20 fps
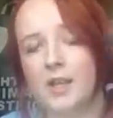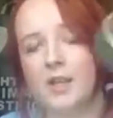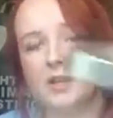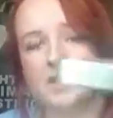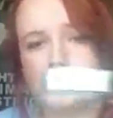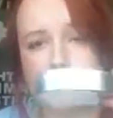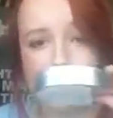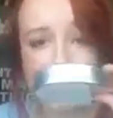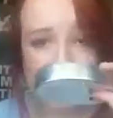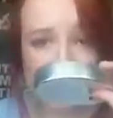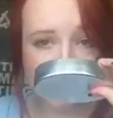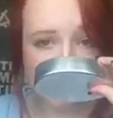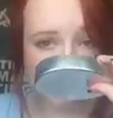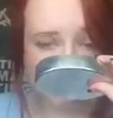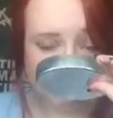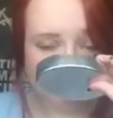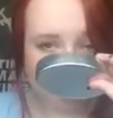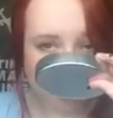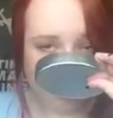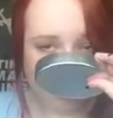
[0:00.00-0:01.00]
It smells
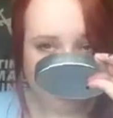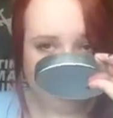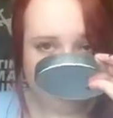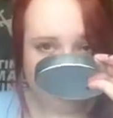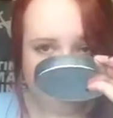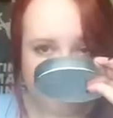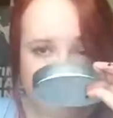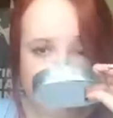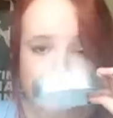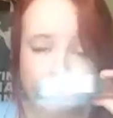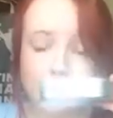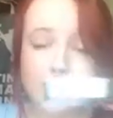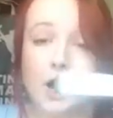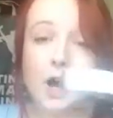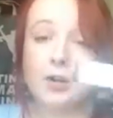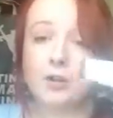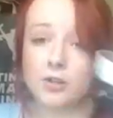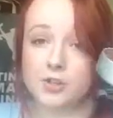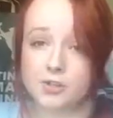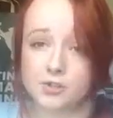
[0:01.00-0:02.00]

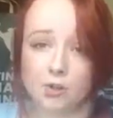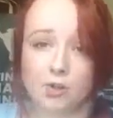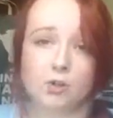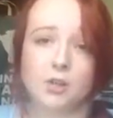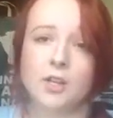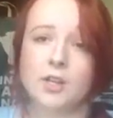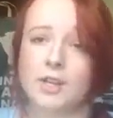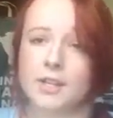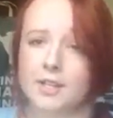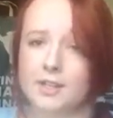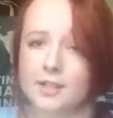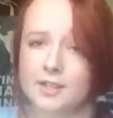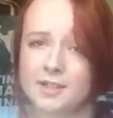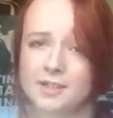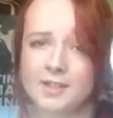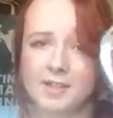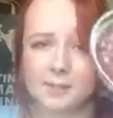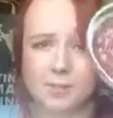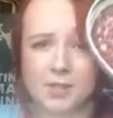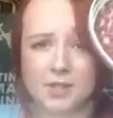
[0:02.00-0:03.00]
very strongly
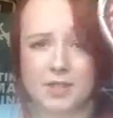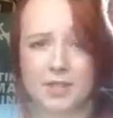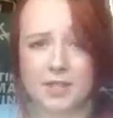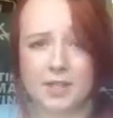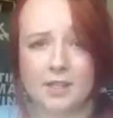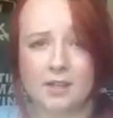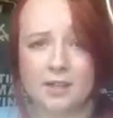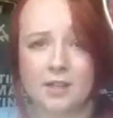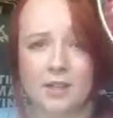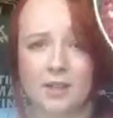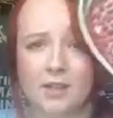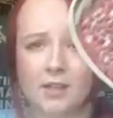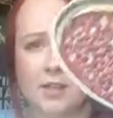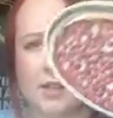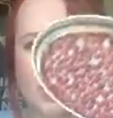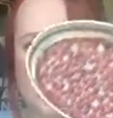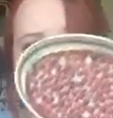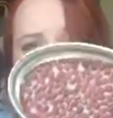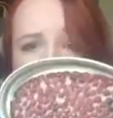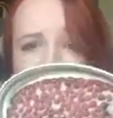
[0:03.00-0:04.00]
cinnamony. Like
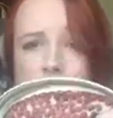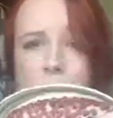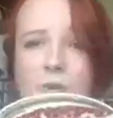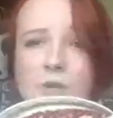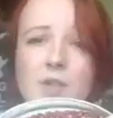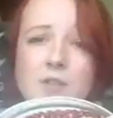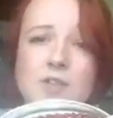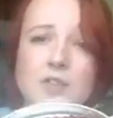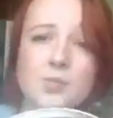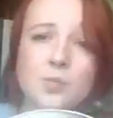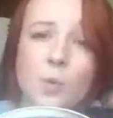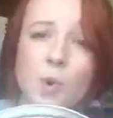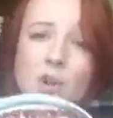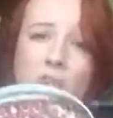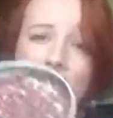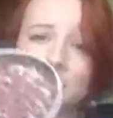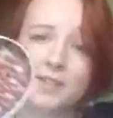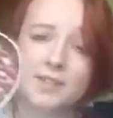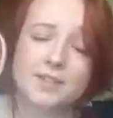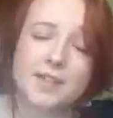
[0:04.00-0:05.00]
we used this
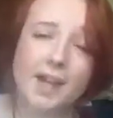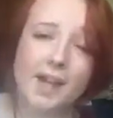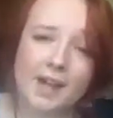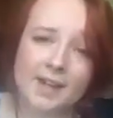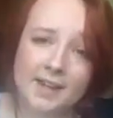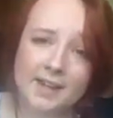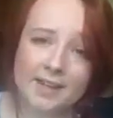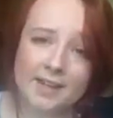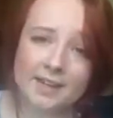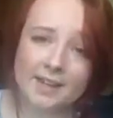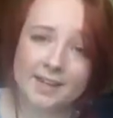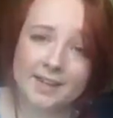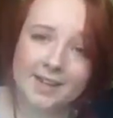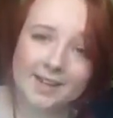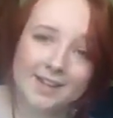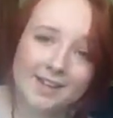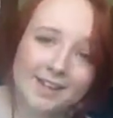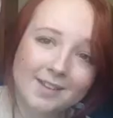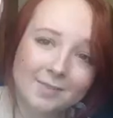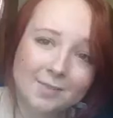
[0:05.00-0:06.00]
once, and it
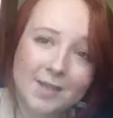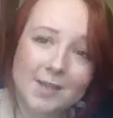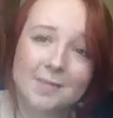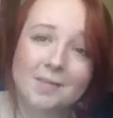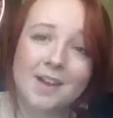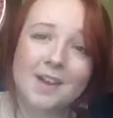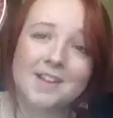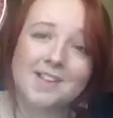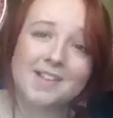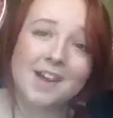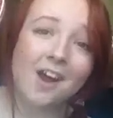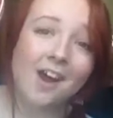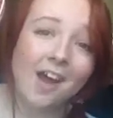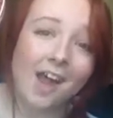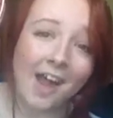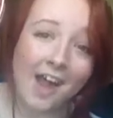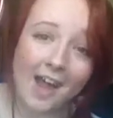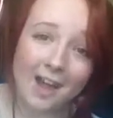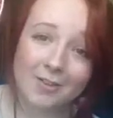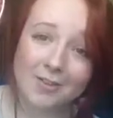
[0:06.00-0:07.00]
made my
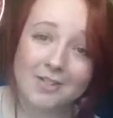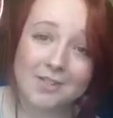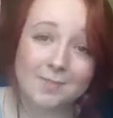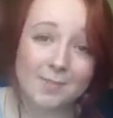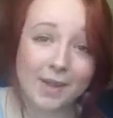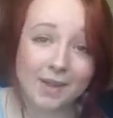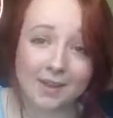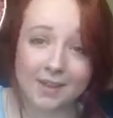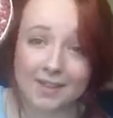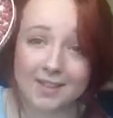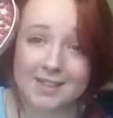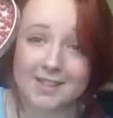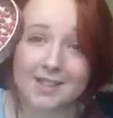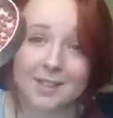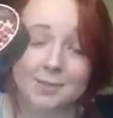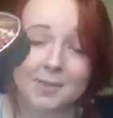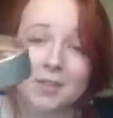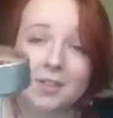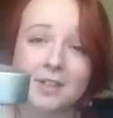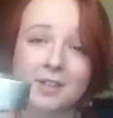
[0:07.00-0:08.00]
entire house smell like
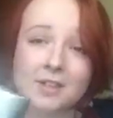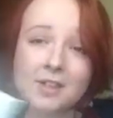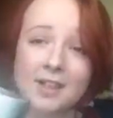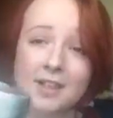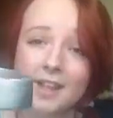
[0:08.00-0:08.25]
cinnamon.